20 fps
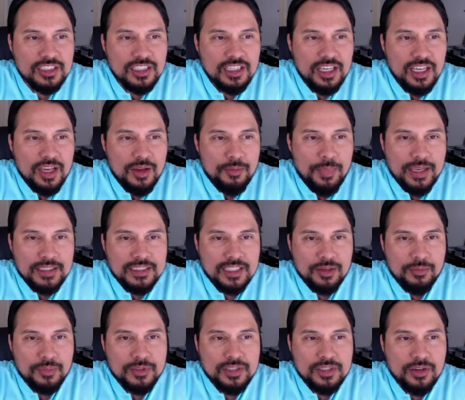basic
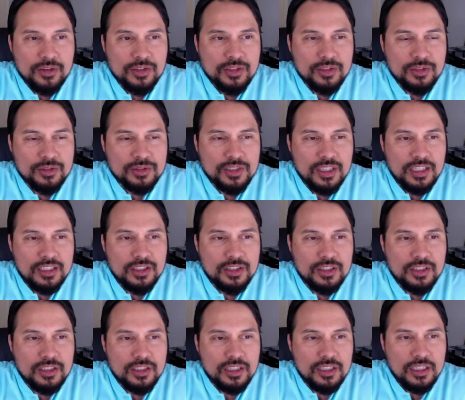materials,
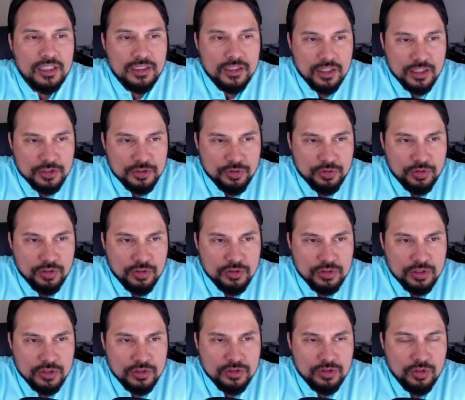industrials,
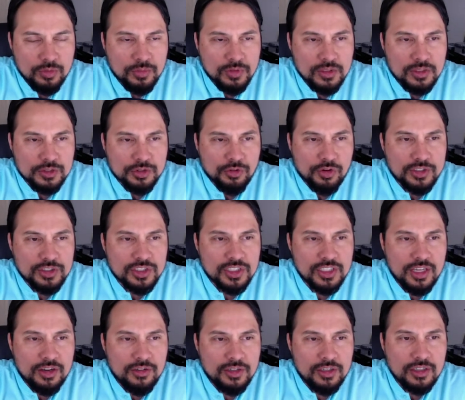consumer
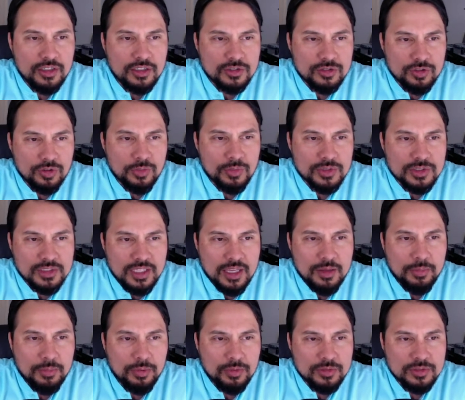discretionary, consumer
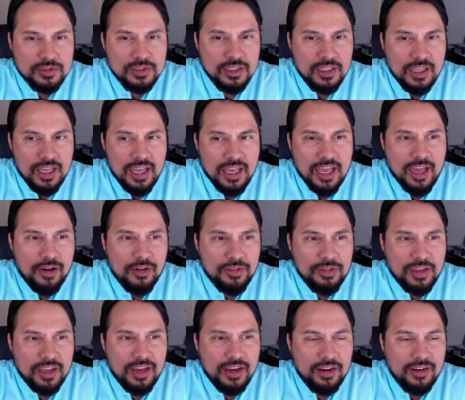staples,
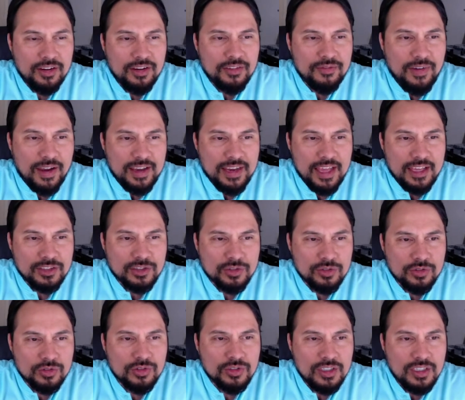healthcare,
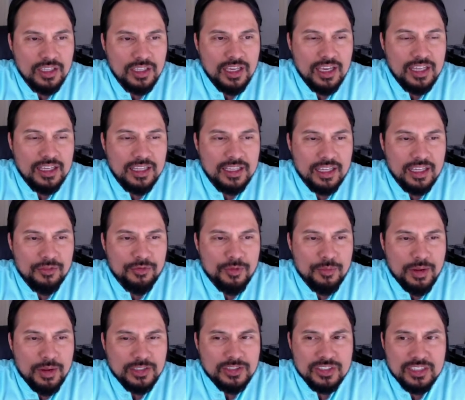financial, and then
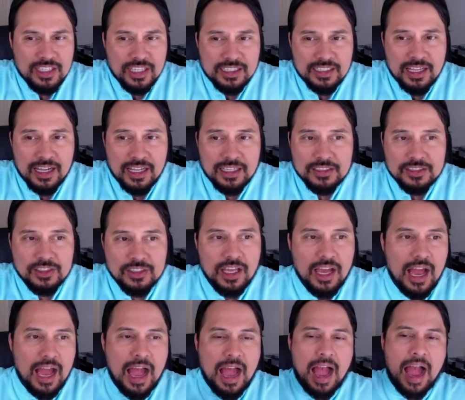information technology.
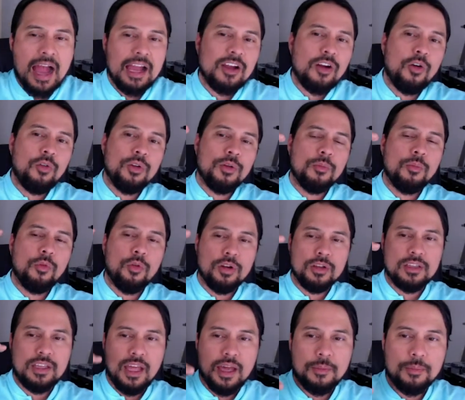I go in more
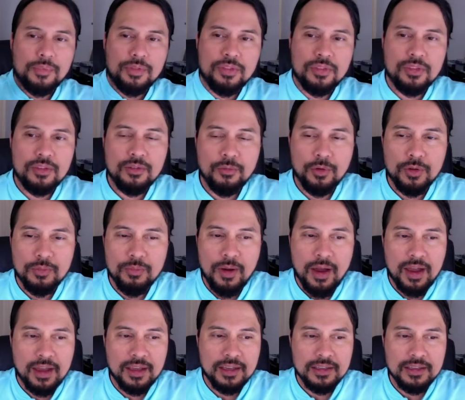depth with mine.